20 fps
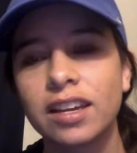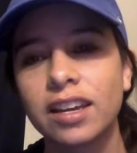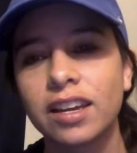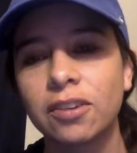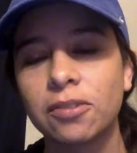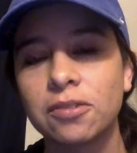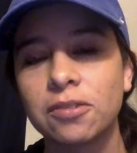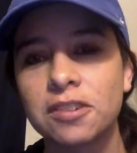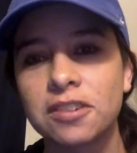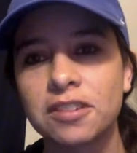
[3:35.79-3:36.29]

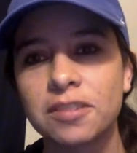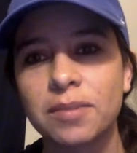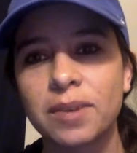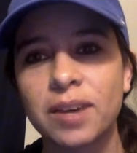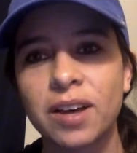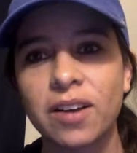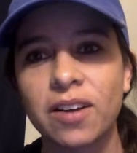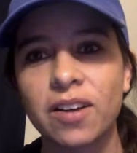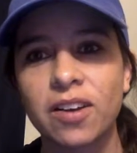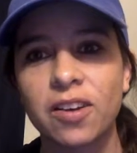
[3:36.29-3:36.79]
It was
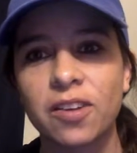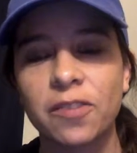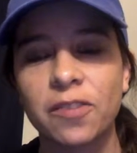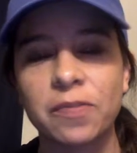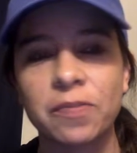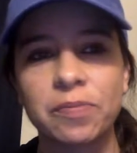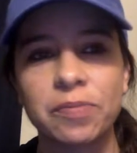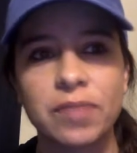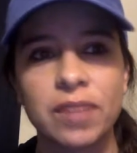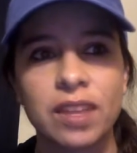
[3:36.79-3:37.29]
about
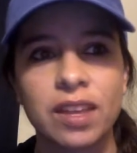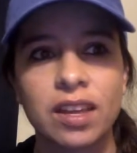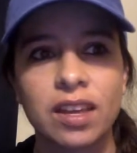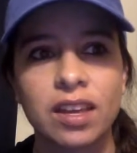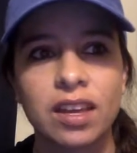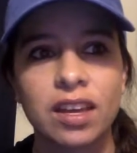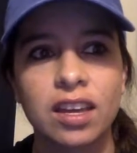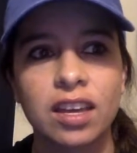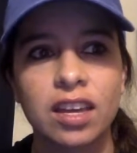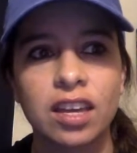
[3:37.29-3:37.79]

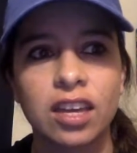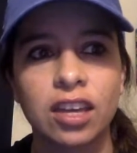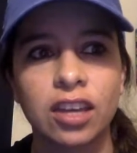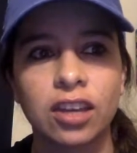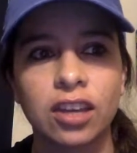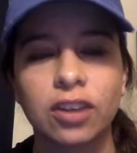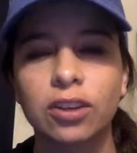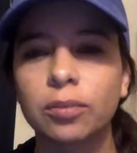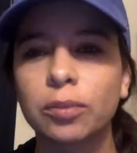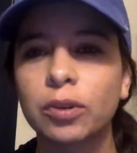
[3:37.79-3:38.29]

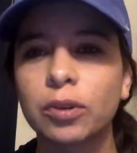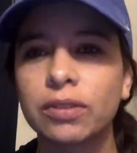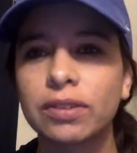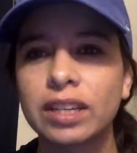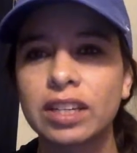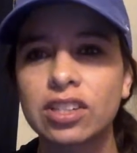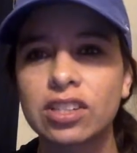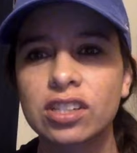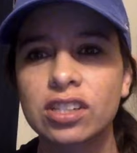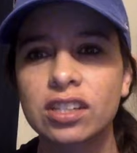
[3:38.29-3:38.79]
inner
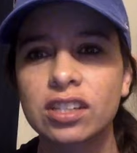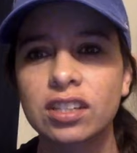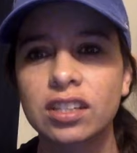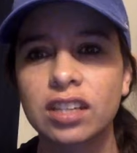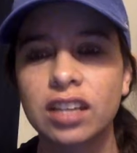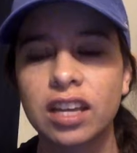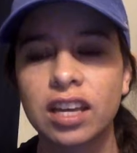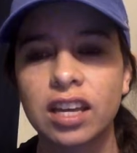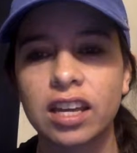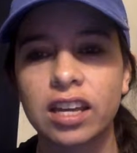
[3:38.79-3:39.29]
motivation
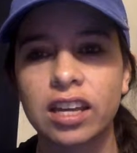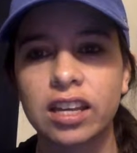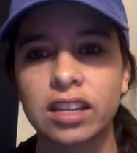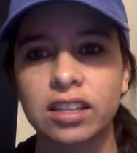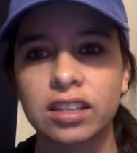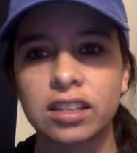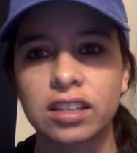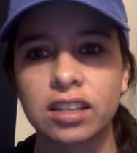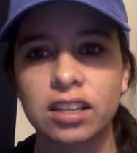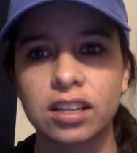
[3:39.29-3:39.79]

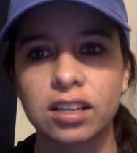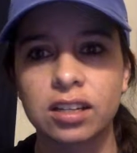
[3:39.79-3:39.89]
and